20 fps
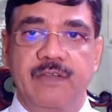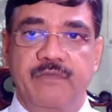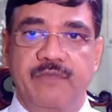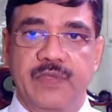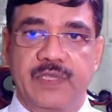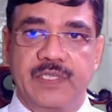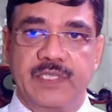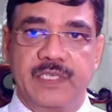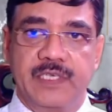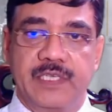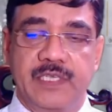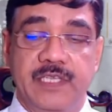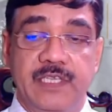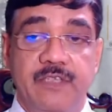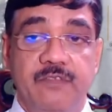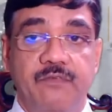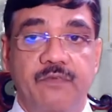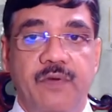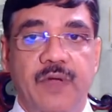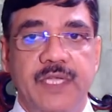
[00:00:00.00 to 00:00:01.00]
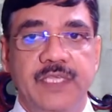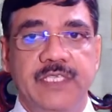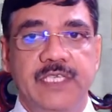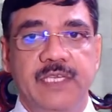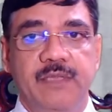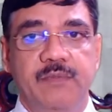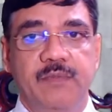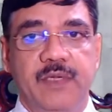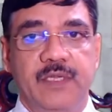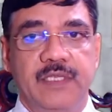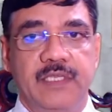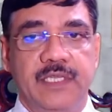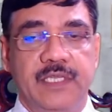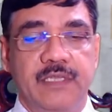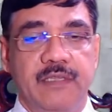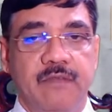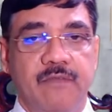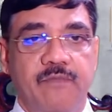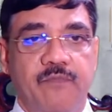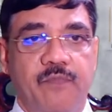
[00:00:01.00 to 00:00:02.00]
fixator is fast emerging